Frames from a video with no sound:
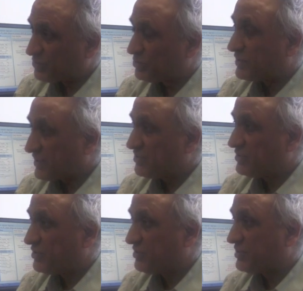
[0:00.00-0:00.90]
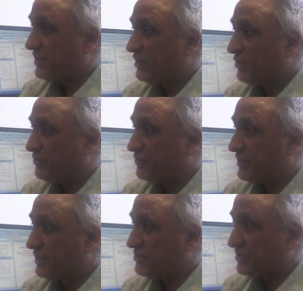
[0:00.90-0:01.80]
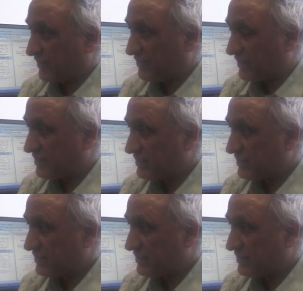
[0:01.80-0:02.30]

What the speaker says: So that is the scale of saving.